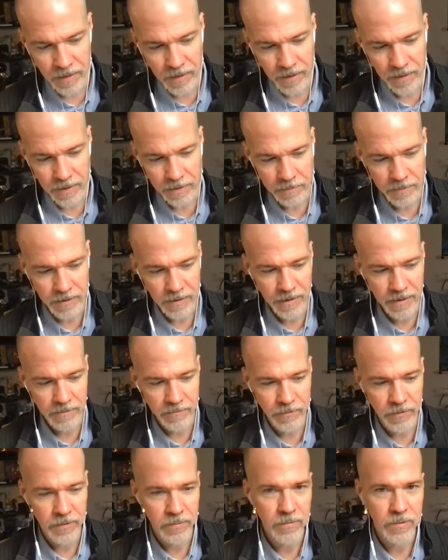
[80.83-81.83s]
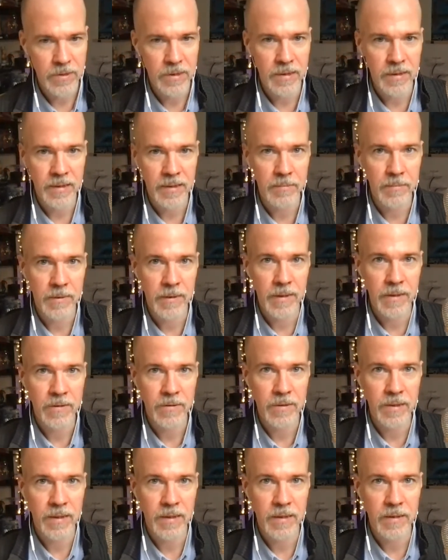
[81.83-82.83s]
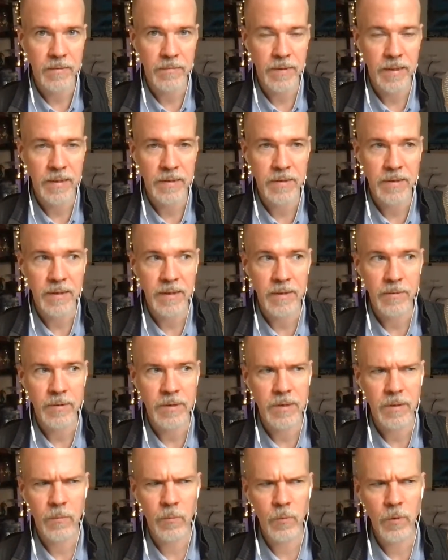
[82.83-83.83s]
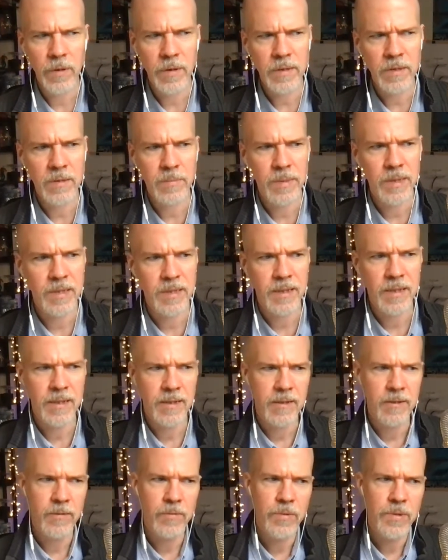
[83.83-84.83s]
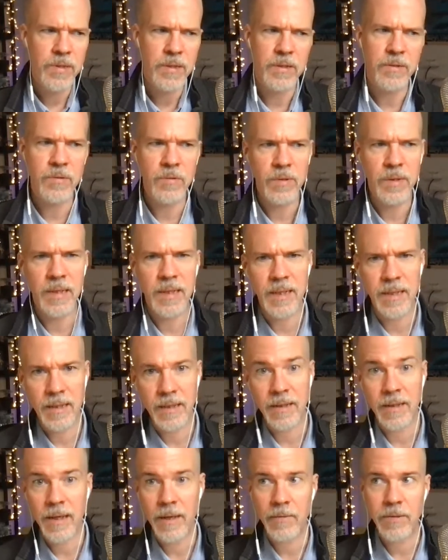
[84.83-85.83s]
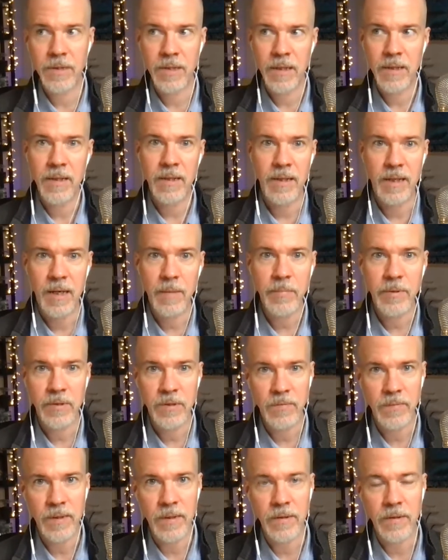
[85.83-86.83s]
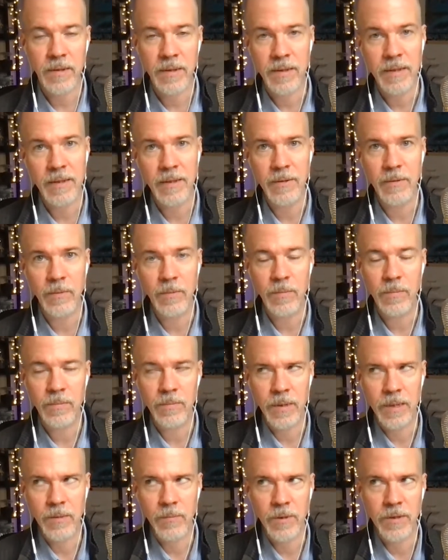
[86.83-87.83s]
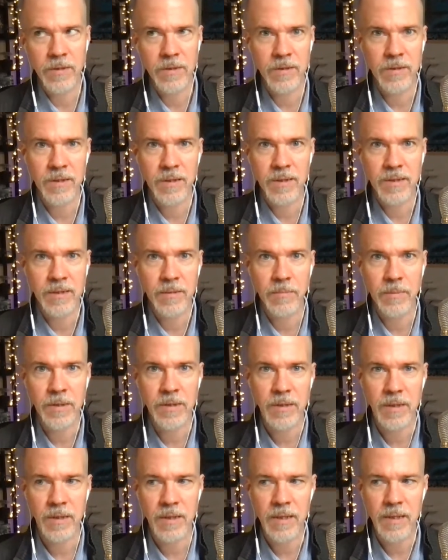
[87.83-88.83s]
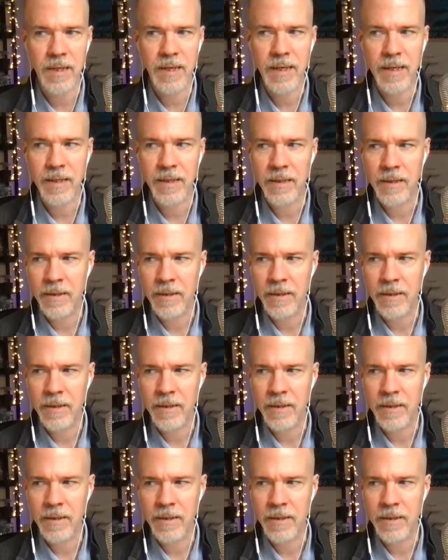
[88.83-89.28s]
I'm glad for you, John. I'm glad you got the vaccine. It was really some exciting news yesterday, like outside of the Apple sphere. And I know, like, what's the chance I'm listening to that?